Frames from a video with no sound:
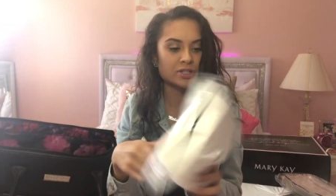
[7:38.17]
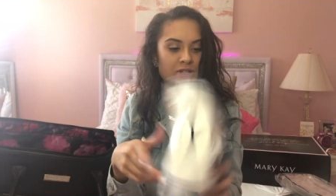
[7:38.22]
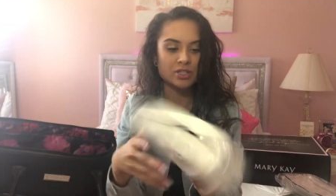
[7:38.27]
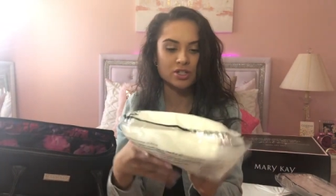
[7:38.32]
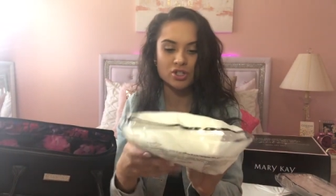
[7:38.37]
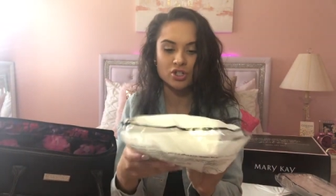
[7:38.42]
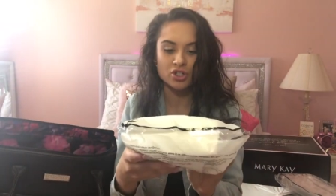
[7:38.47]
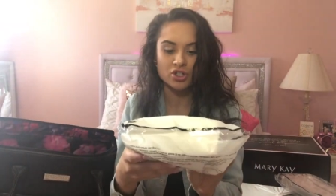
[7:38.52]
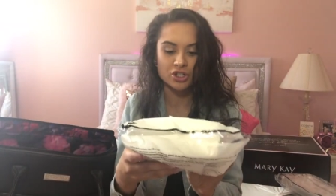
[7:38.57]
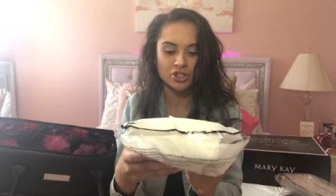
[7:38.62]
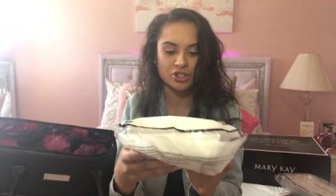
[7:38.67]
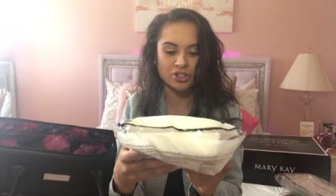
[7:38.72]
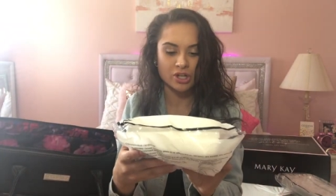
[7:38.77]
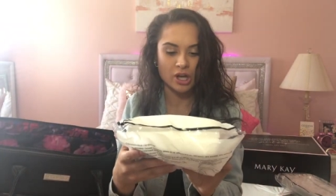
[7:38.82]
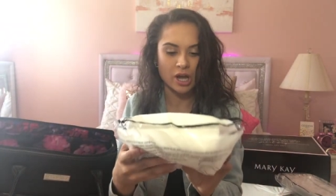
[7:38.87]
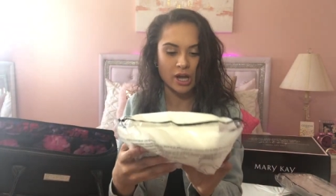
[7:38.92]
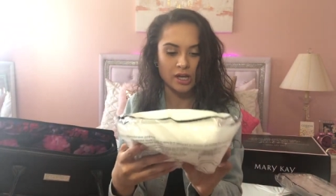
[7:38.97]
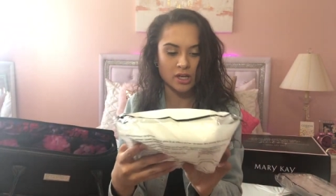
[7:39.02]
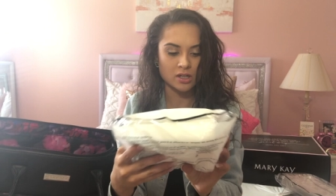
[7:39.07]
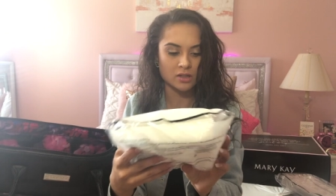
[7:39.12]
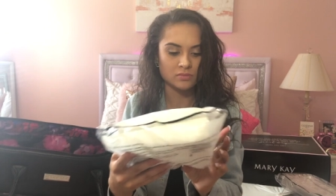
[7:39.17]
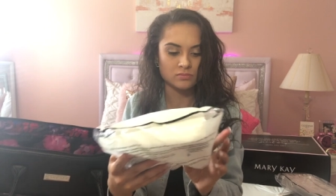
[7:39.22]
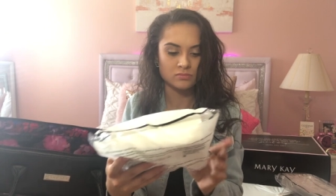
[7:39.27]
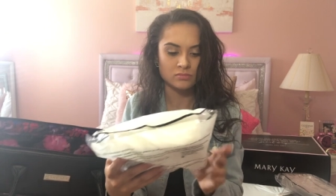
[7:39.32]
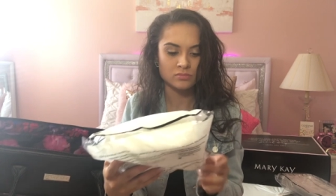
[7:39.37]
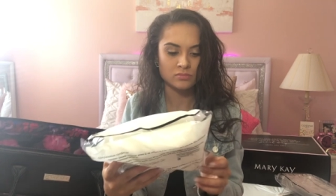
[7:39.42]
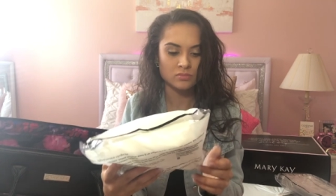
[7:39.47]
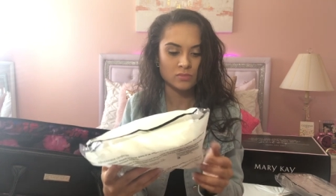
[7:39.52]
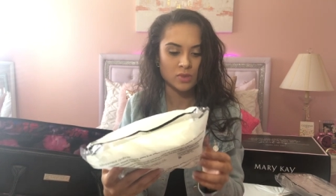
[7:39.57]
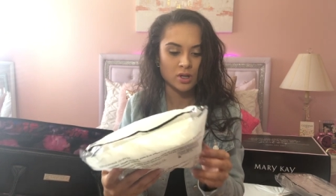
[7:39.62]
These are just like
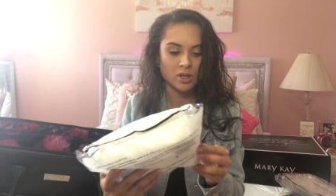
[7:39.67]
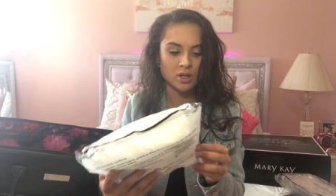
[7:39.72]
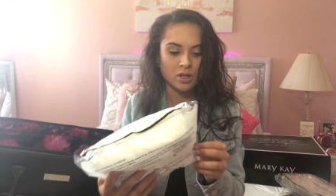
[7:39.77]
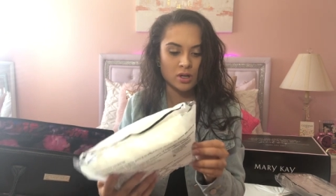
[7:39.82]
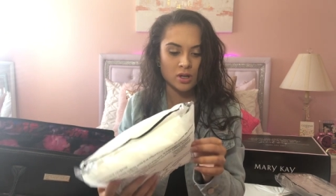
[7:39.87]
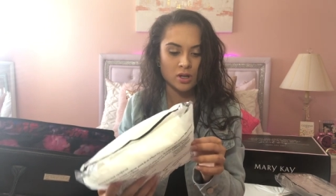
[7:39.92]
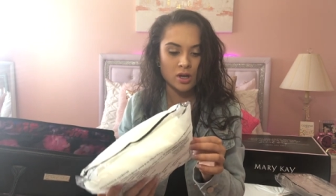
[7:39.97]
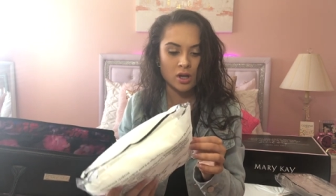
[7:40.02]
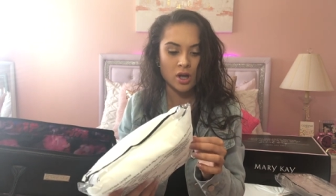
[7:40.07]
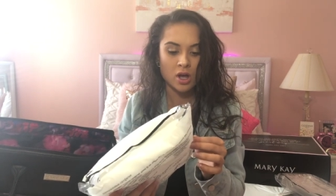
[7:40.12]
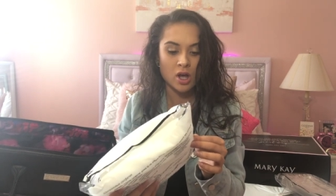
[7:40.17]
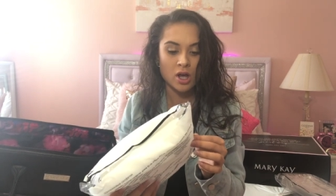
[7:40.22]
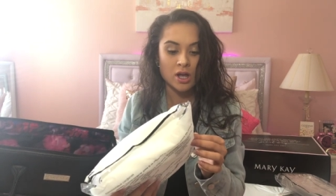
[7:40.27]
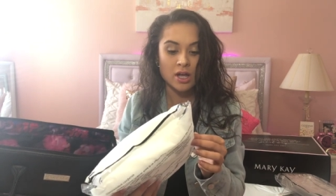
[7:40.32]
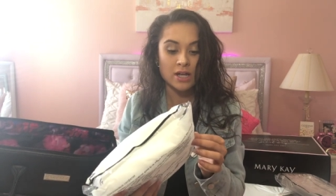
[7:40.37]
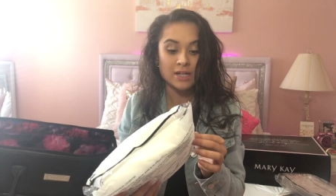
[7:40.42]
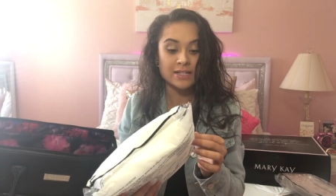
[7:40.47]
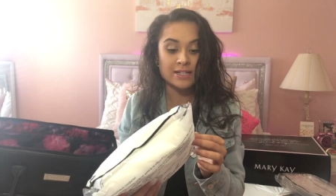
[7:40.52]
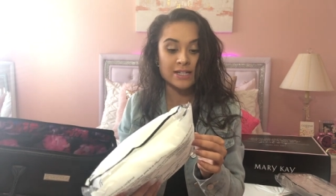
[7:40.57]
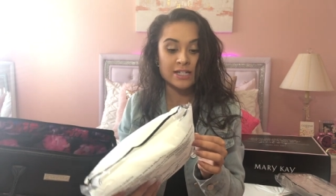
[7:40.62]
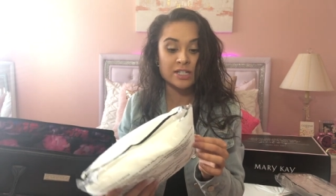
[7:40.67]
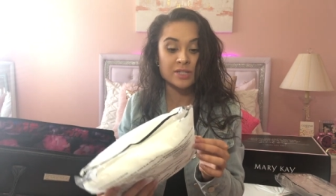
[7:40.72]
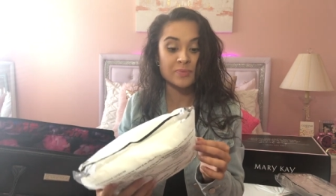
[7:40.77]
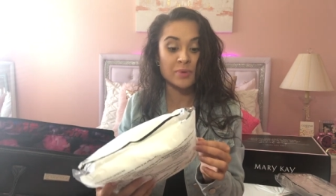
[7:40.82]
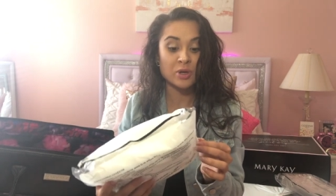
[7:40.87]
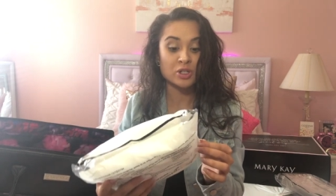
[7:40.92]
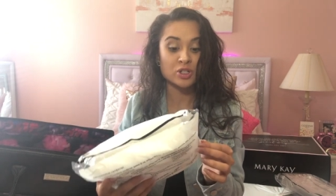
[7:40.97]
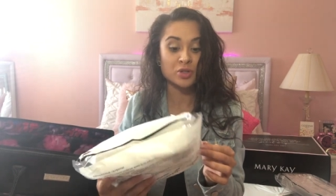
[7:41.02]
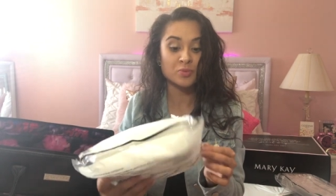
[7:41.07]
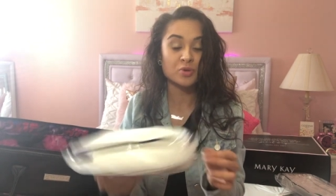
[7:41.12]

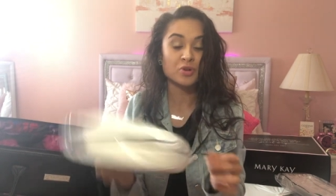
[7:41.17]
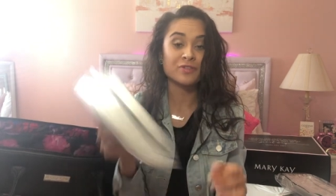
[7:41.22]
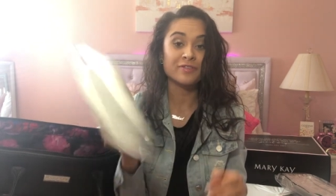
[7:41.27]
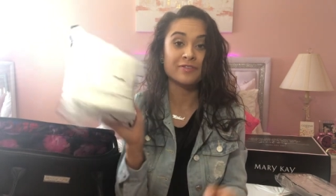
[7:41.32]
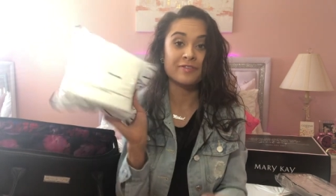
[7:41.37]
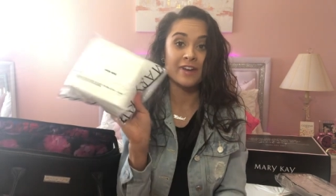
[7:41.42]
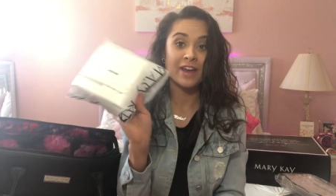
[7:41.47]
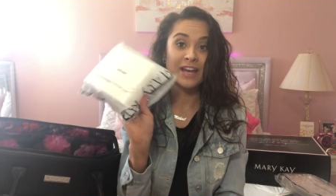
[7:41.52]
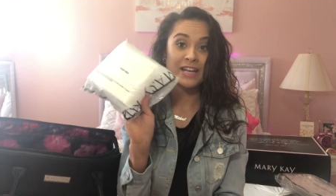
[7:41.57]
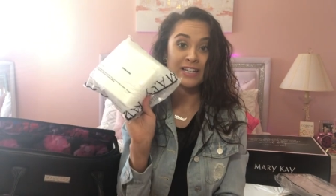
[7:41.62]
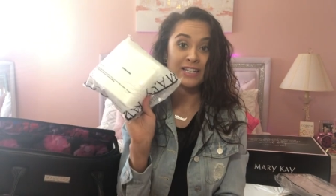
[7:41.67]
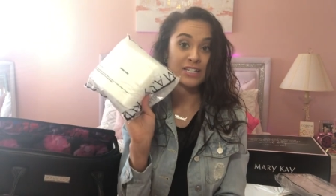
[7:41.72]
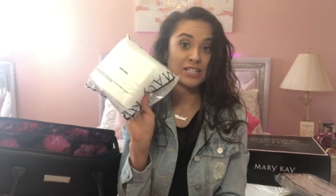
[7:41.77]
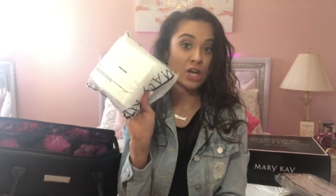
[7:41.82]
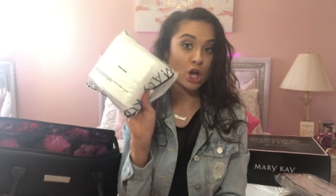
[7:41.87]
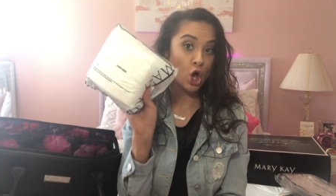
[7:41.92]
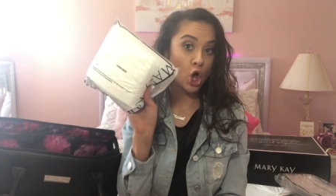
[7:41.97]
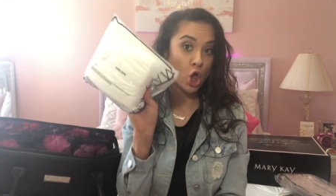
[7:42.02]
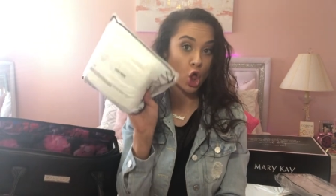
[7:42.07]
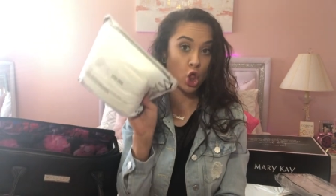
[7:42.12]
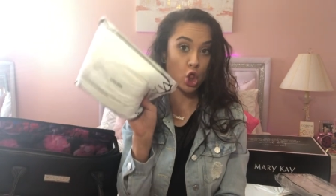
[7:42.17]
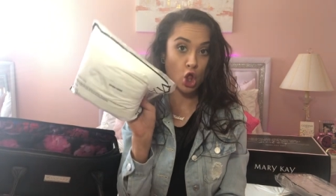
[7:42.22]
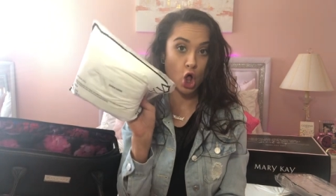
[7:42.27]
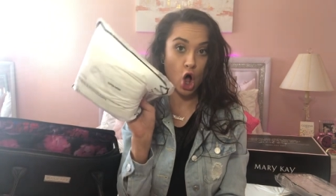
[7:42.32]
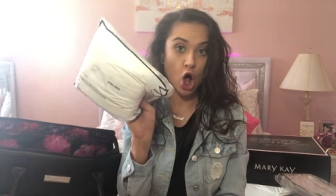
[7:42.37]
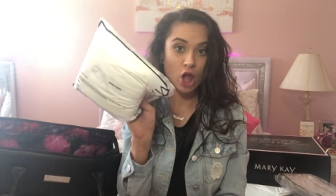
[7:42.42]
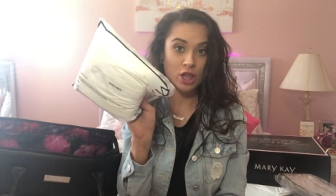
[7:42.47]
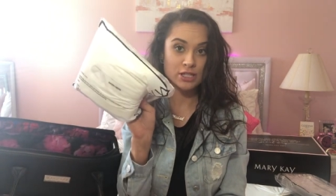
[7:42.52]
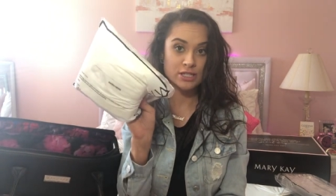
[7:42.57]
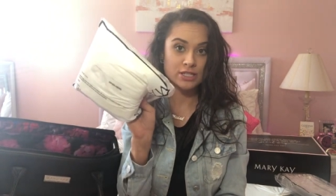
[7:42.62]
disposable face
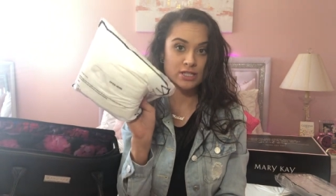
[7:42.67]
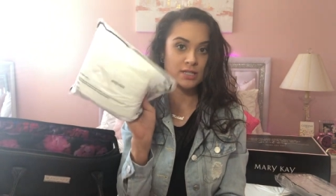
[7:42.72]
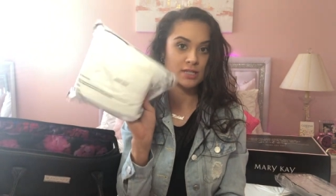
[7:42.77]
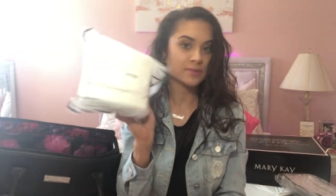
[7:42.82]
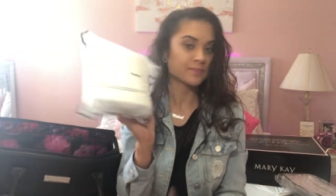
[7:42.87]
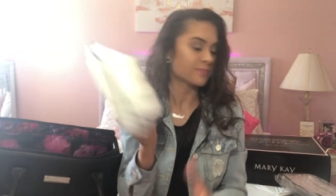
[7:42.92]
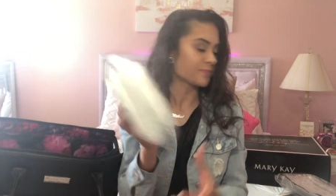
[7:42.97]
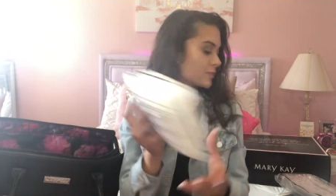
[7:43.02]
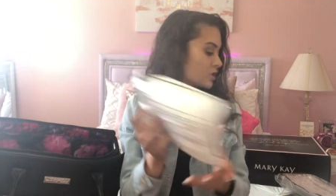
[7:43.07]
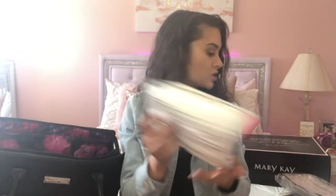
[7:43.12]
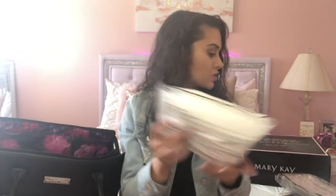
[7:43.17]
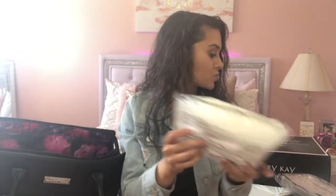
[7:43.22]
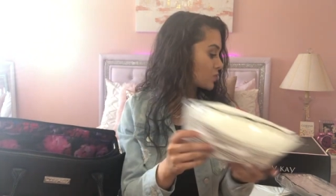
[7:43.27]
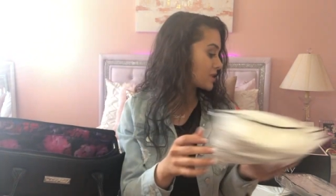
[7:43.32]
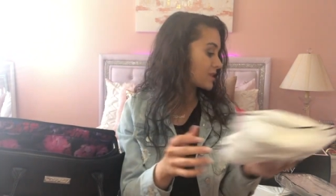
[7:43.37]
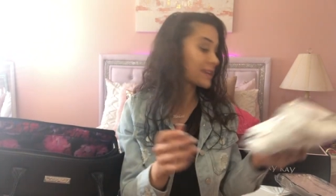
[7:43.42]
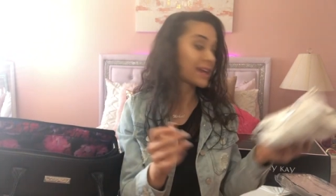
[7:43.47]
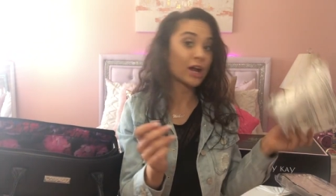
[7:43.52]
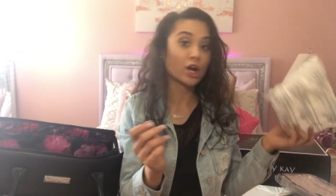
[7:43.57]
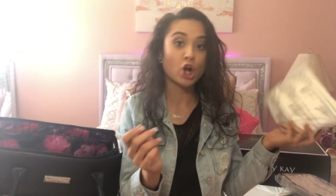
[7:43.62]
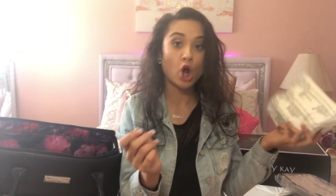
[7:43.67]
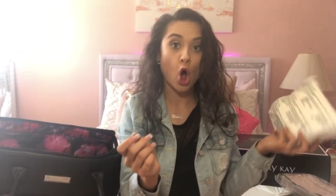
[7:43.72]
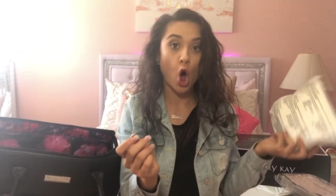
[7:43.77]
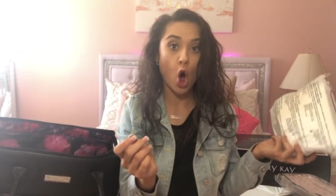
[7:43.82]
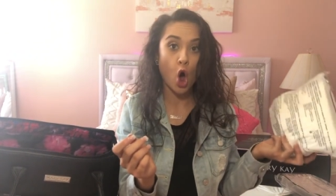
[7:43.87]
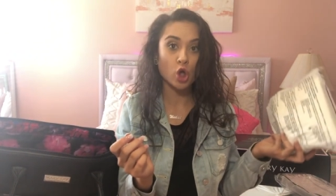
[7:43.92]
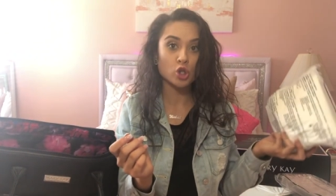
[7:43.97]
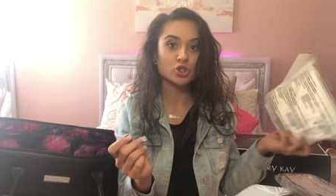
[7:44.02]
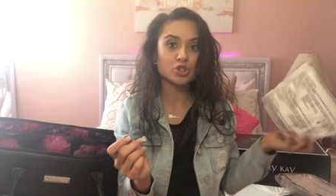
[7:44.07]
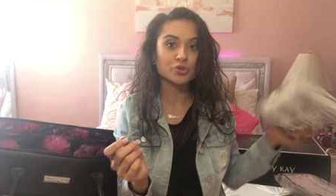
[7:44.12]
cloths, that's what they're
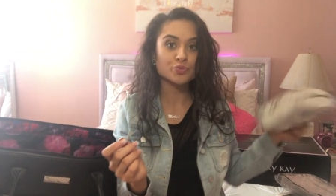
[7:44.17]
called.